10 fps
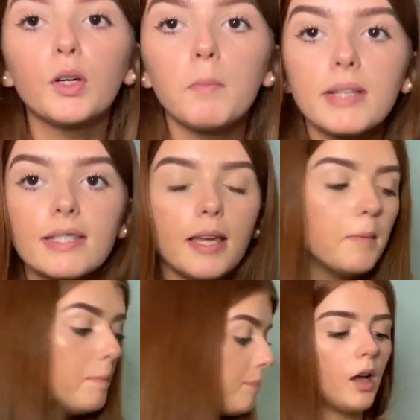got my
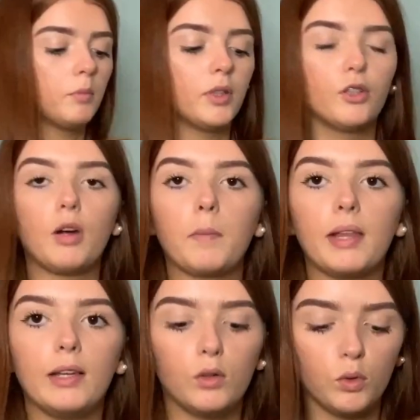SIM. I'm gonna grab the
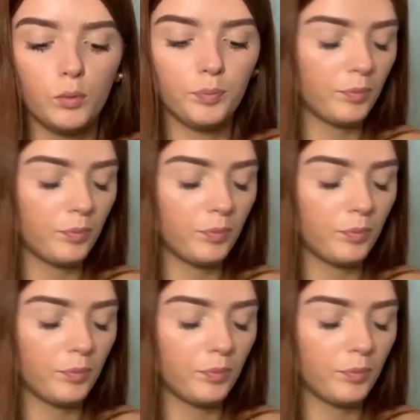little